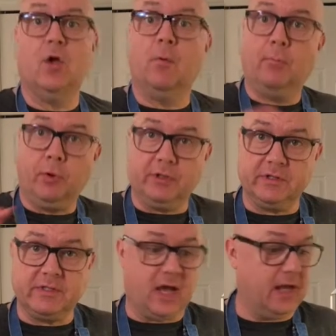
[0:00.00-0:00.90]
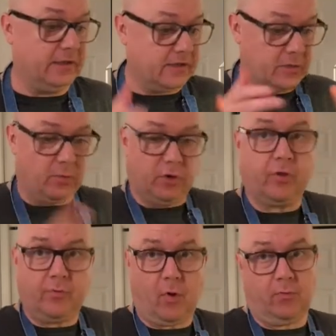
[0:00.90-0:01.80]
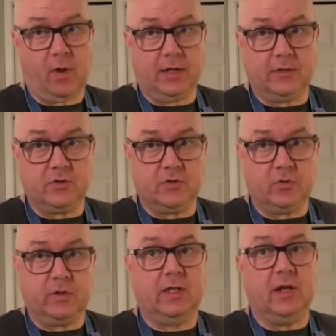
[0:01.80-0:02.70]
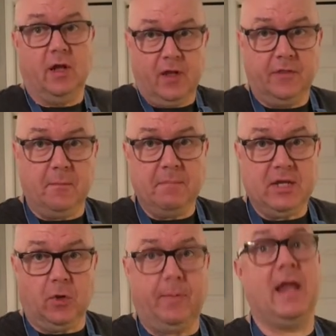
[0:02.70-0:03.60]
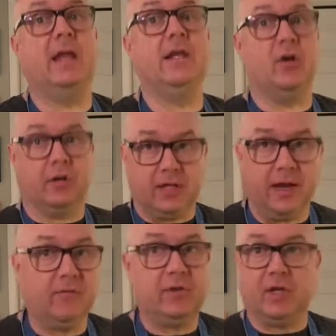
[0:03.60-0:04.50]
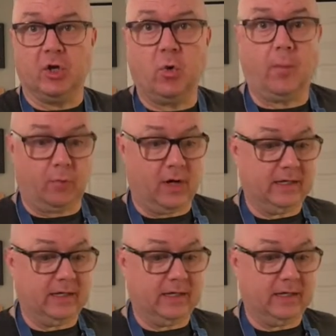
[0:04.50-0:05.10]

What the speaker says: Put it aside because then we're going to throw it right into the meal pan here and get everything incorporating